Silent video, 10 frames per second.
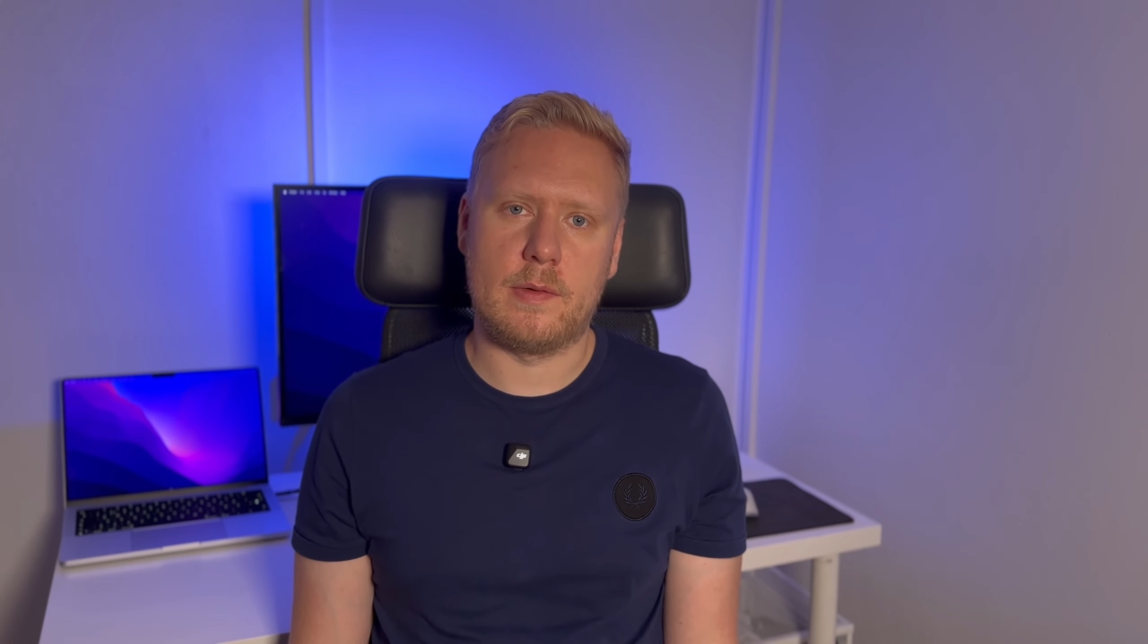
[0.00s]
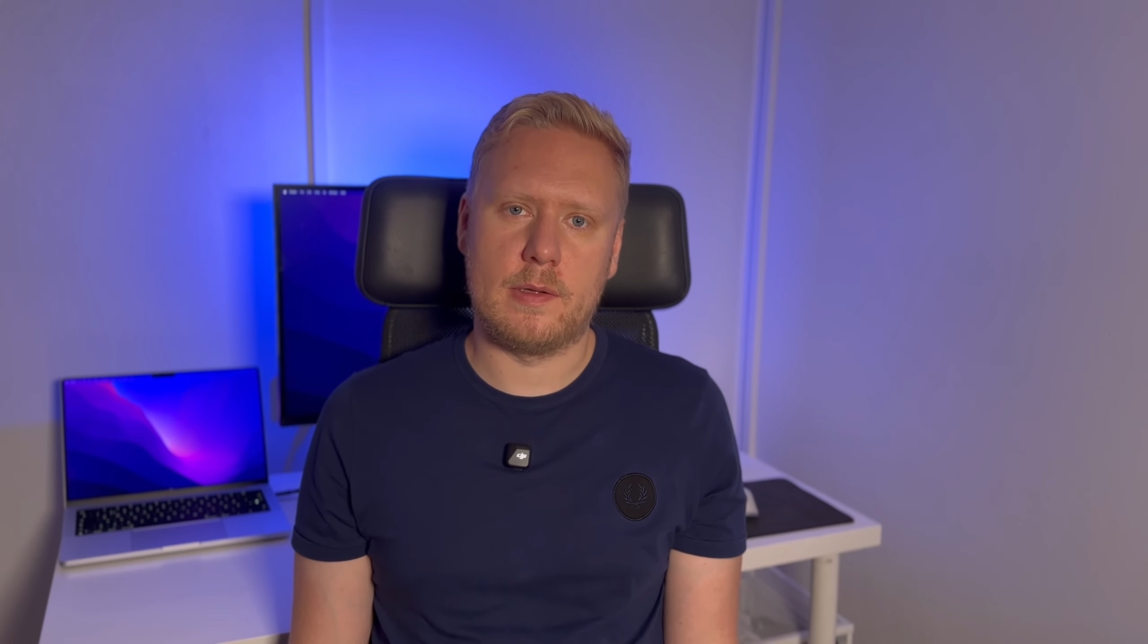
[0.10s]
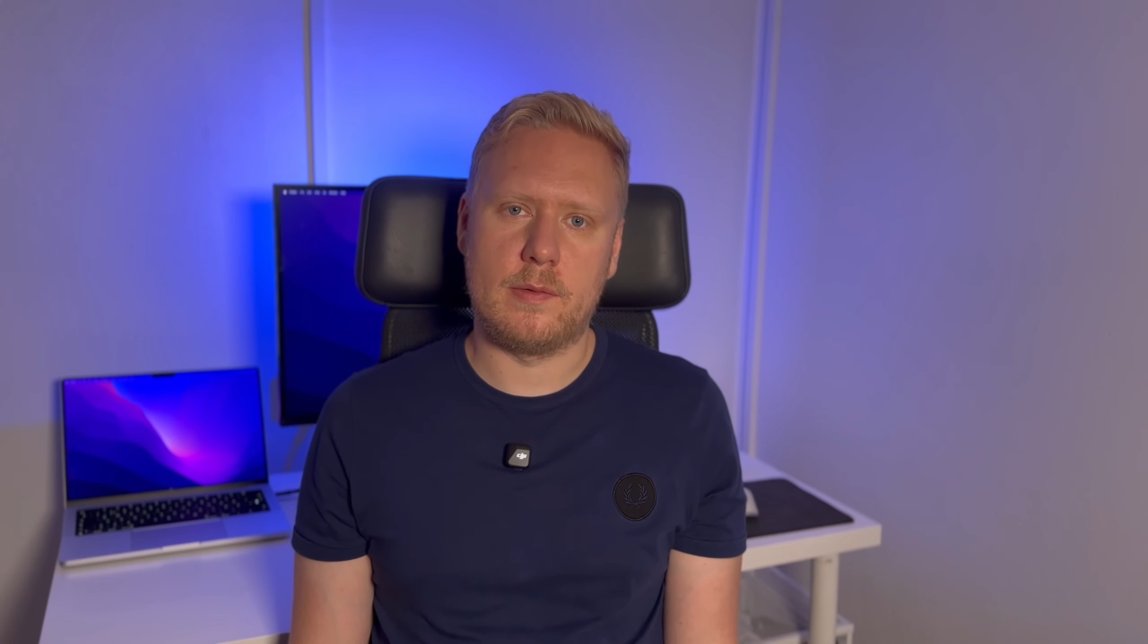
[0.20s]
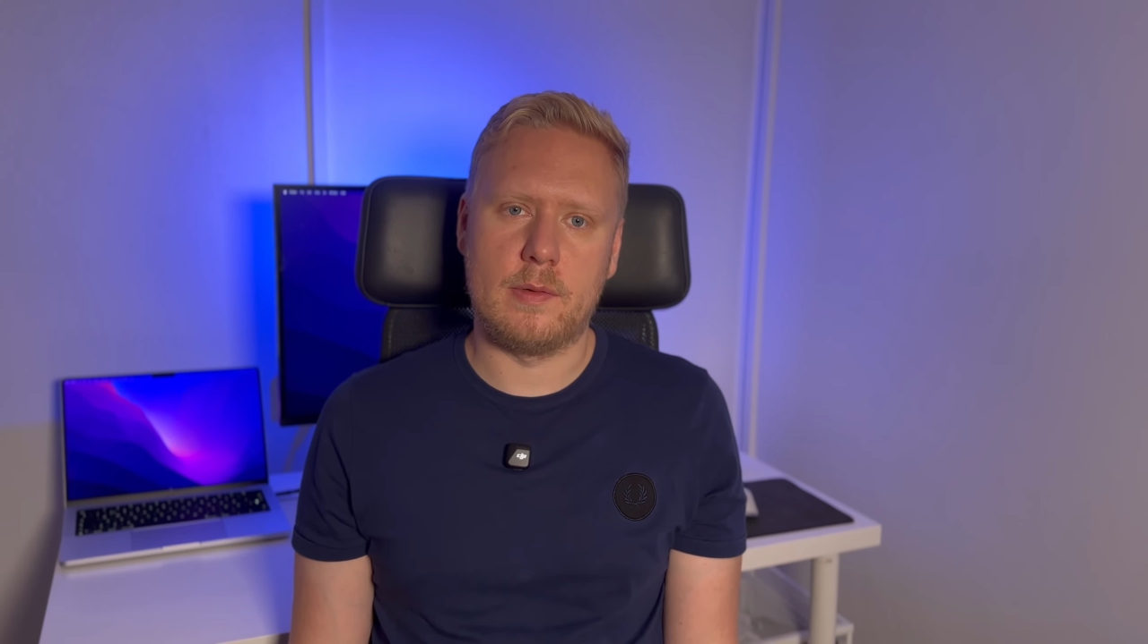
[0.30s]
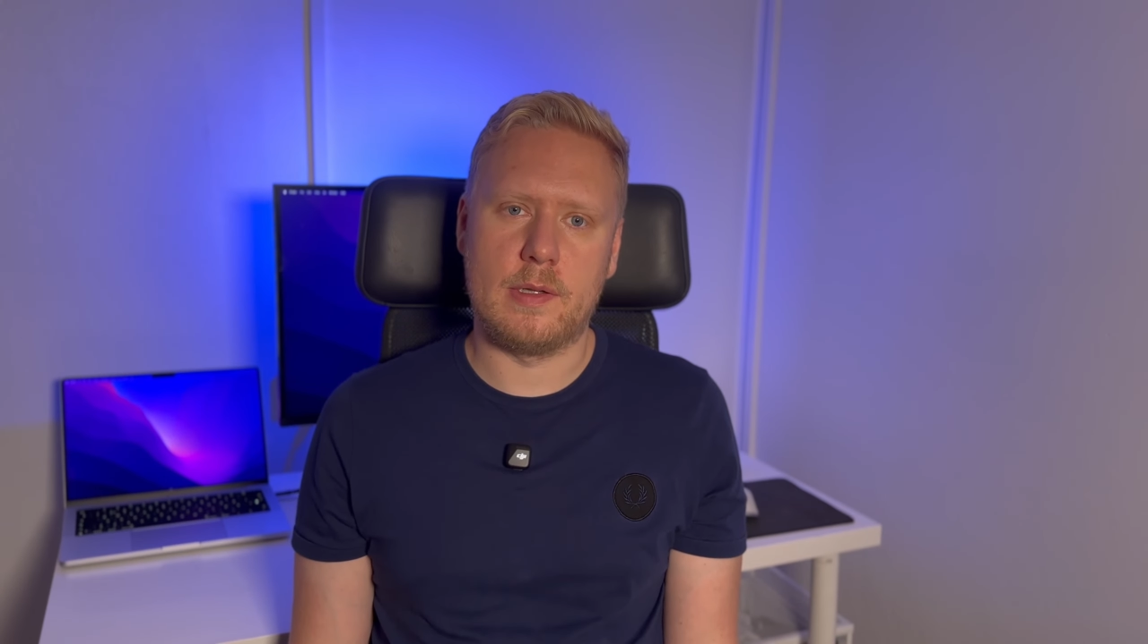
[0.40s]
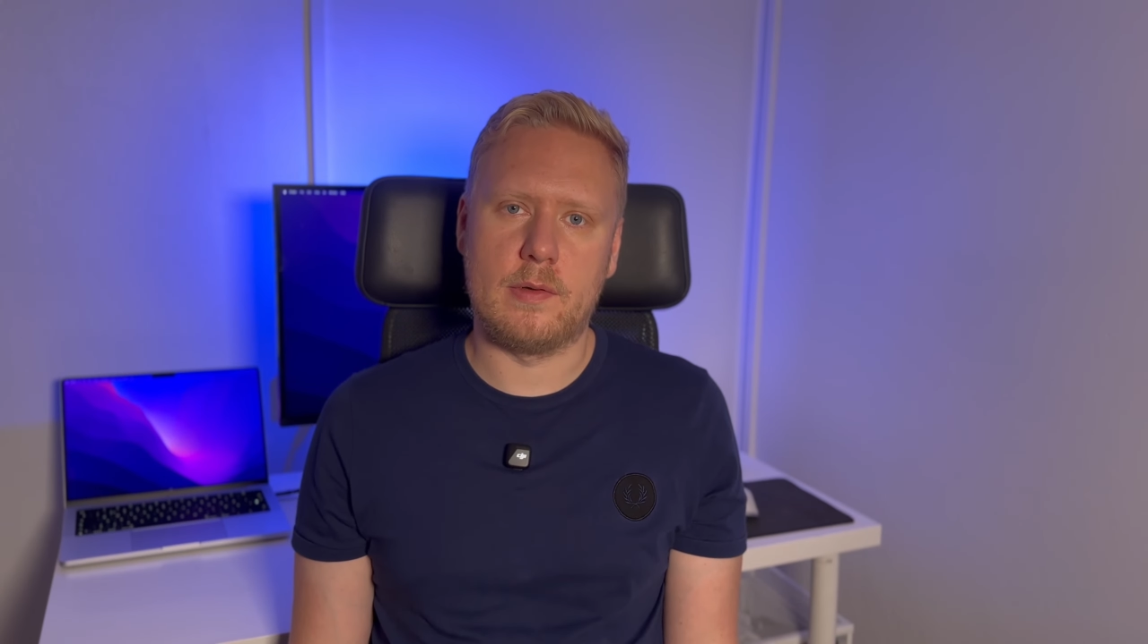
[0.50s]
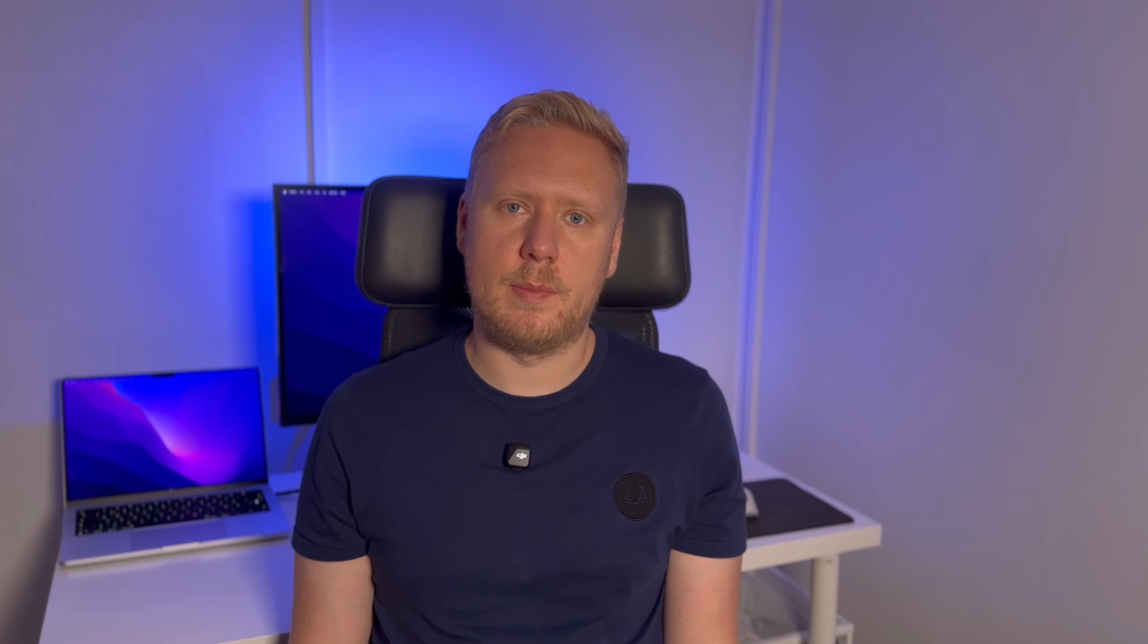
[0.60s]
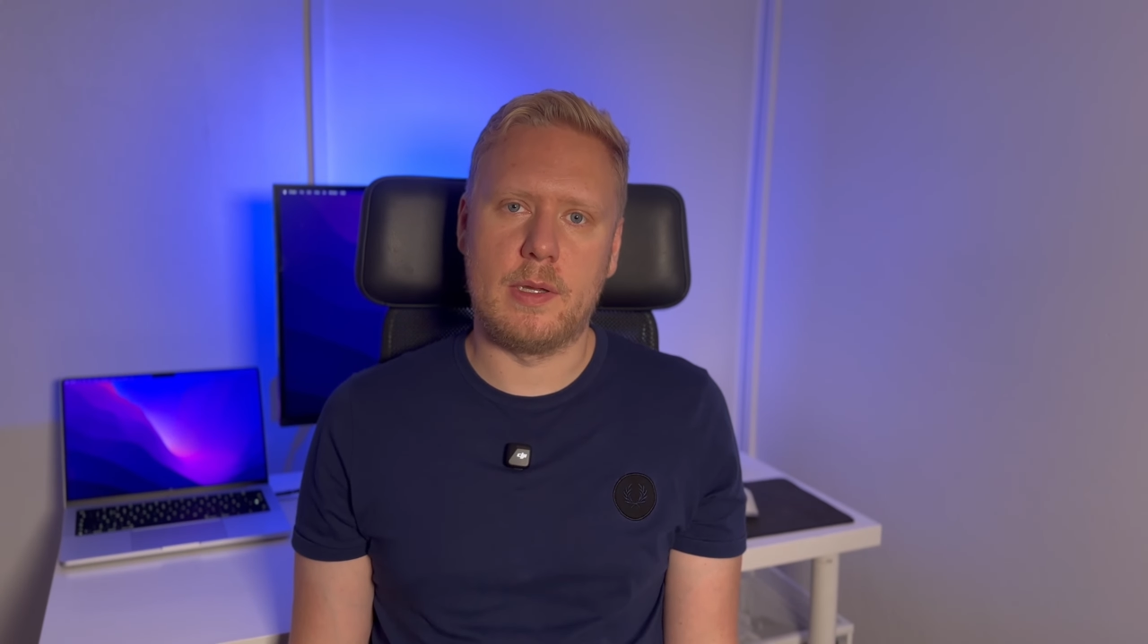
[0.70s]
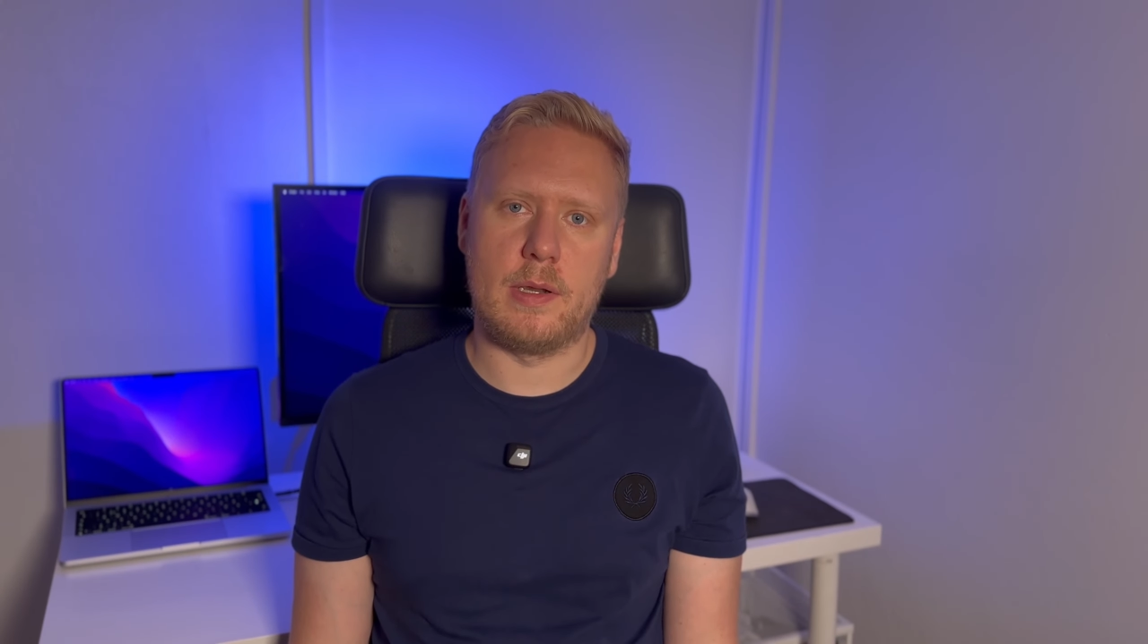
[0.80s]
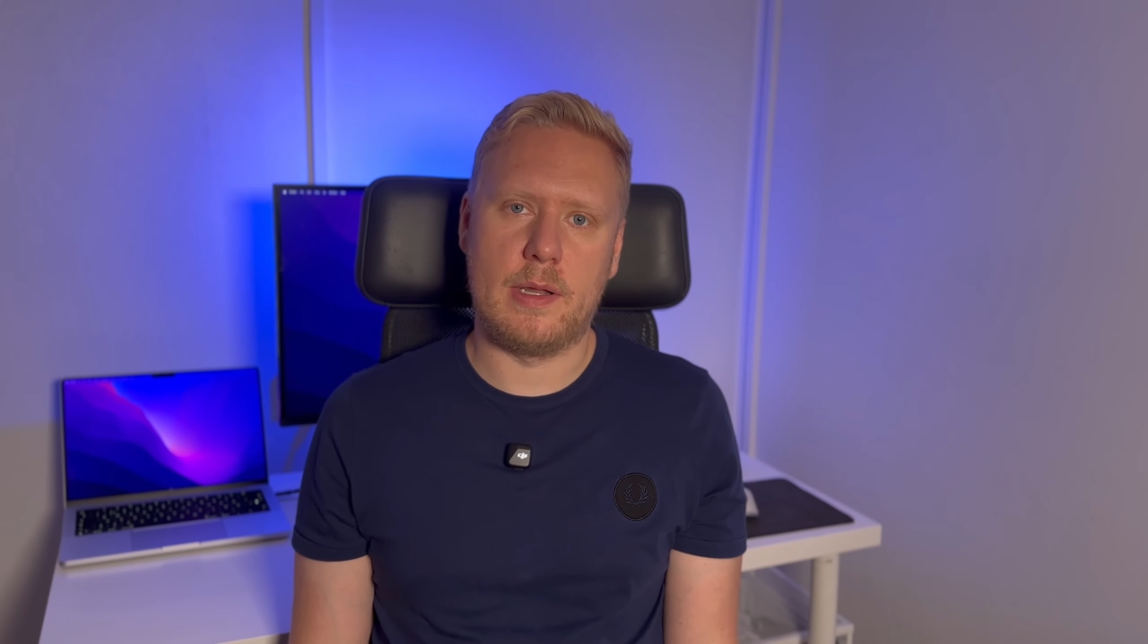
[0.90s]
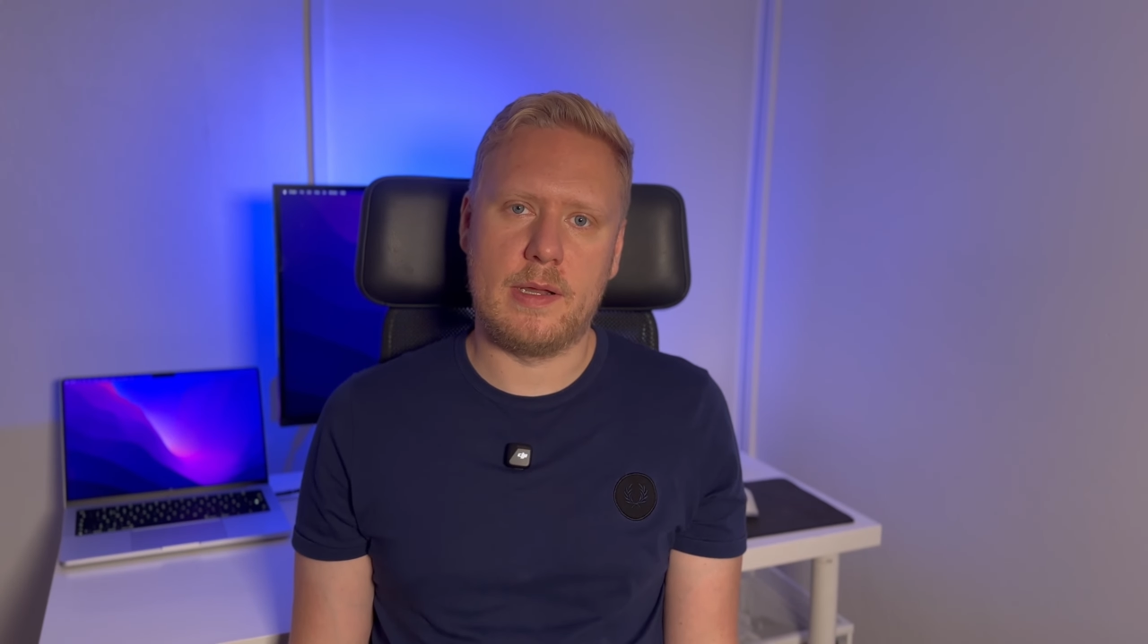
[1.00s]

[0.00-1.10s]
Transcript: that you need to be an